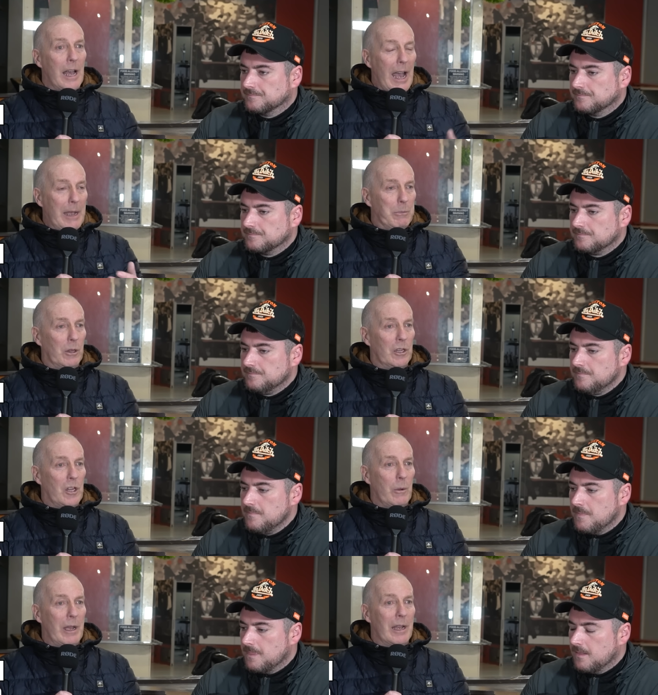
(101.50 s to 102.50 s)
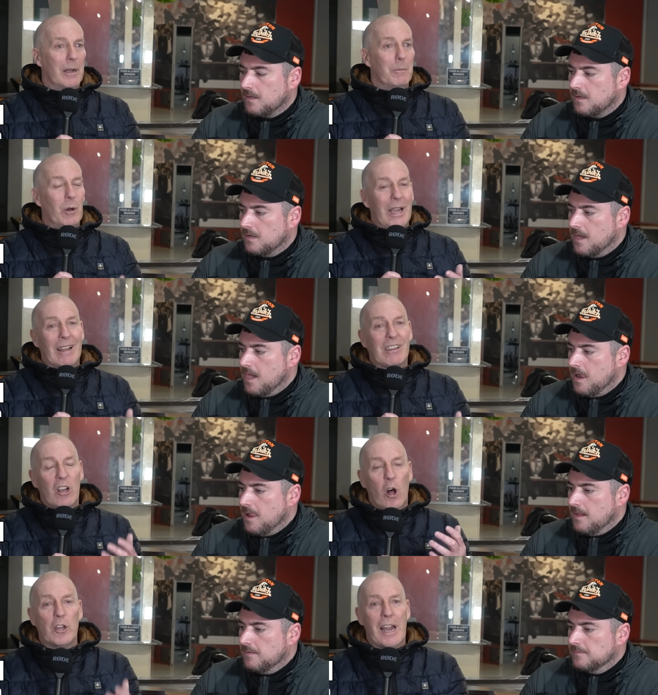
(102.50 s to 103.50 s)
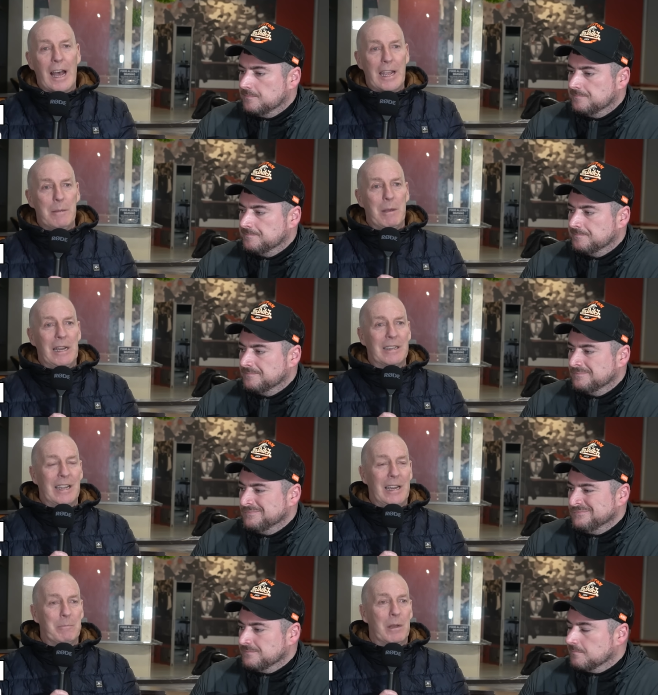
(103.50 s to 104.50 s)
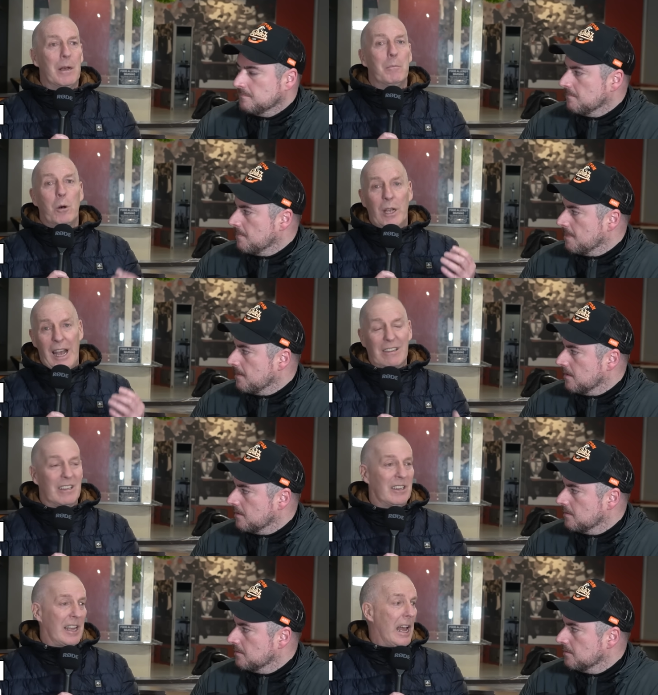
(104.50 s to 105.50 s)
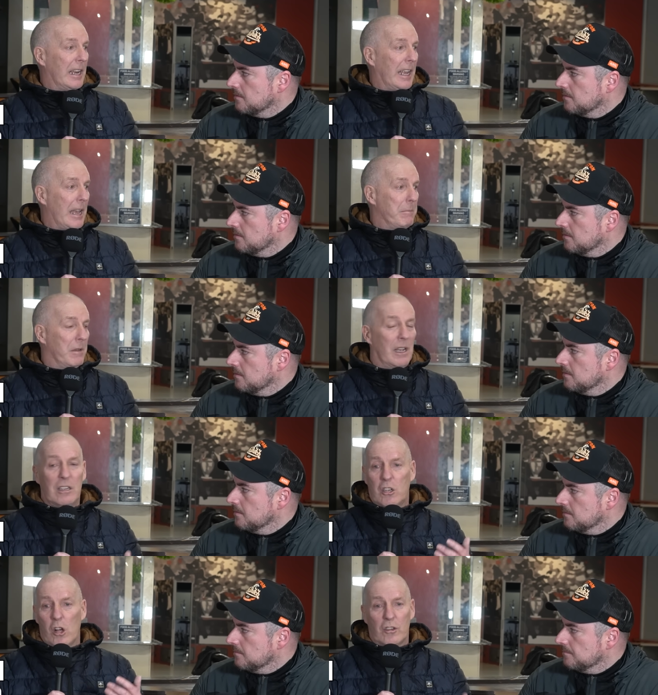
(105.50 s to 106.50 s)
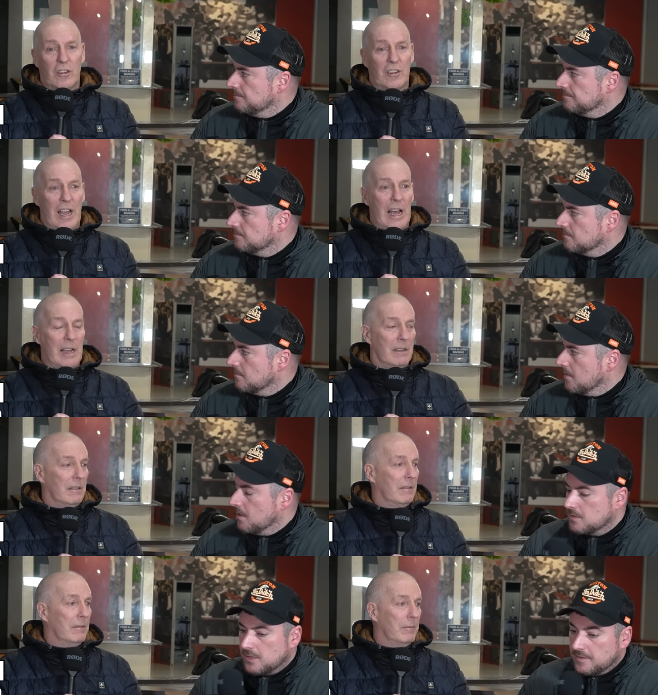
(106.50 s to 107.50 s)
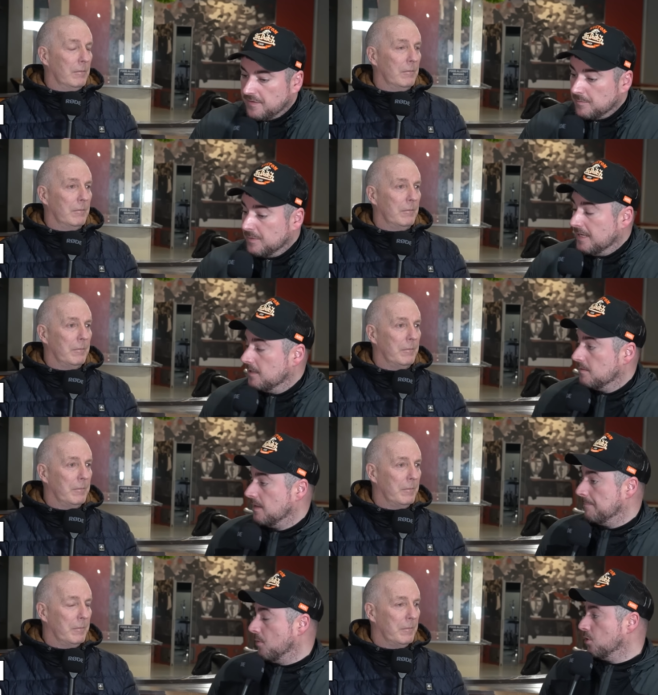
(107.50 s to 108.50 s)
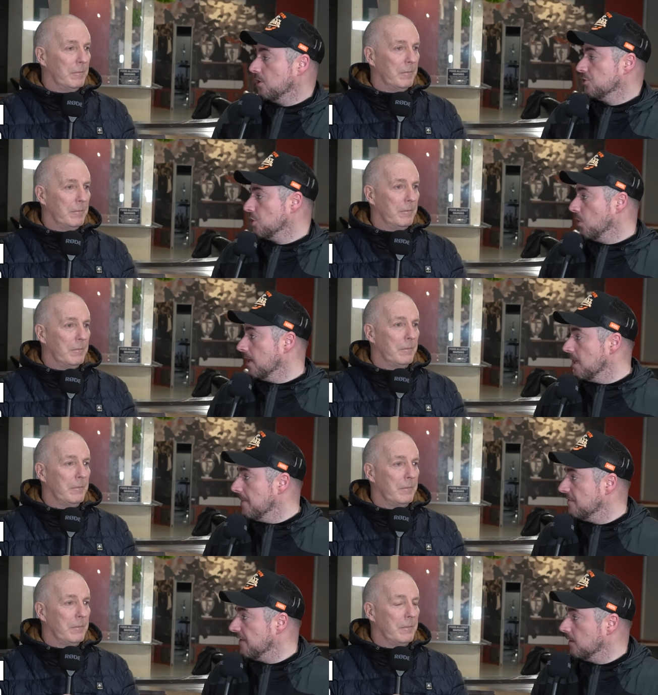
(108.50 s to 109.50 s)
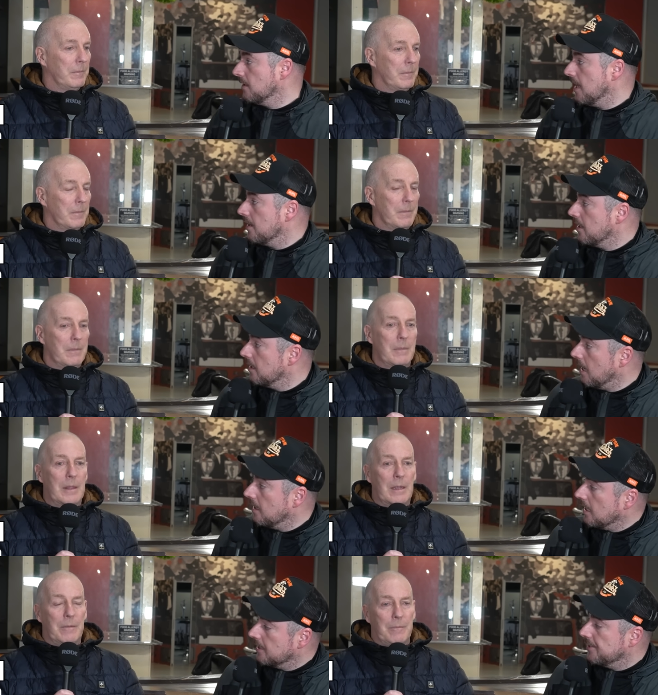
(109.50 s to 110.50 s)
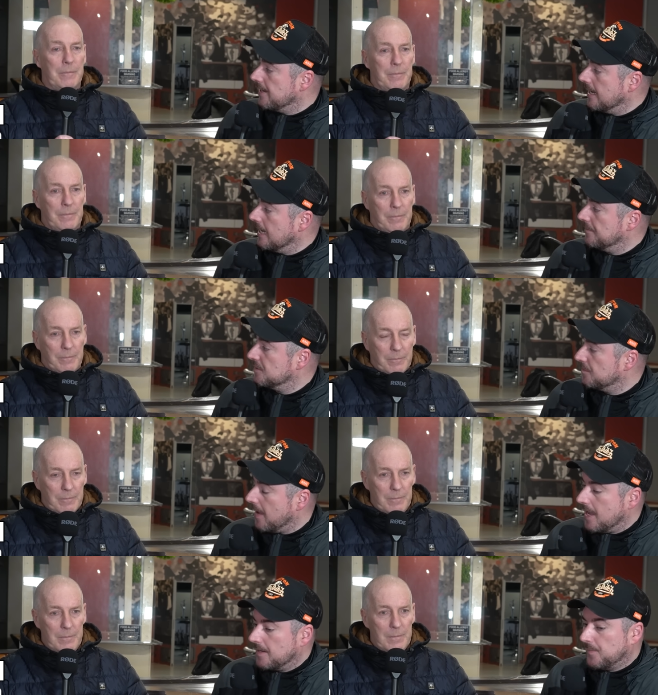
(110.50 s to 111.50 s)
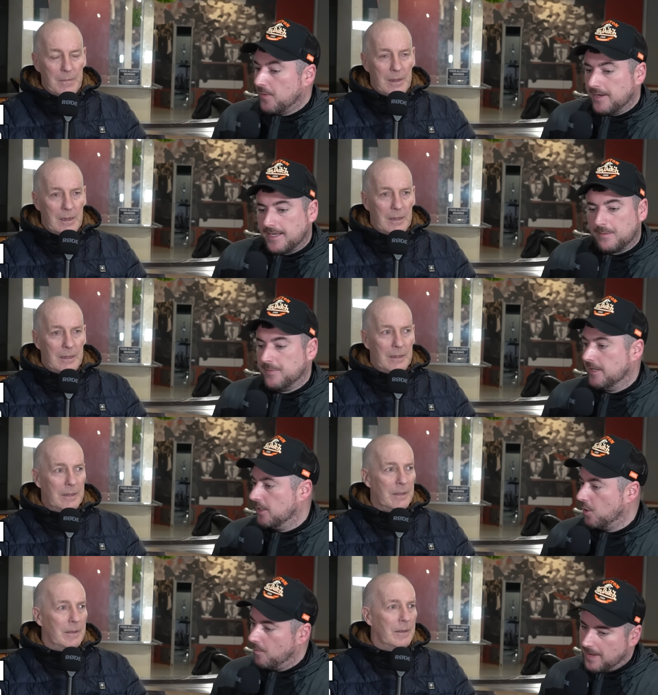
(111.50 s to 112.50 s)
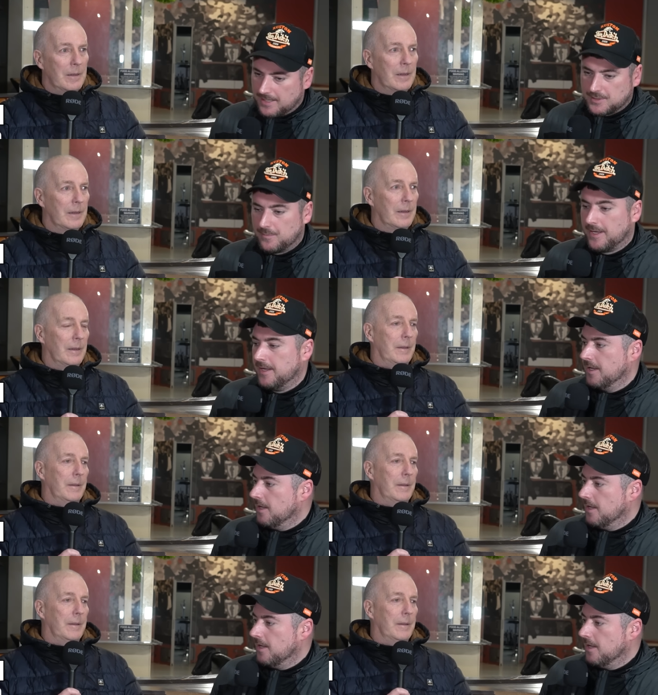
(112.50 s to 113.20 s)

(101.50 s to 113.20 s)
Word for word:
Speaker 1: able to do it. But he hasn't got 90 minutes in him, but he has to start the game. Got to start.
Speaker 2: So you think we need then more control in the midfield area and that creative spark. But again, we're going to go back to it.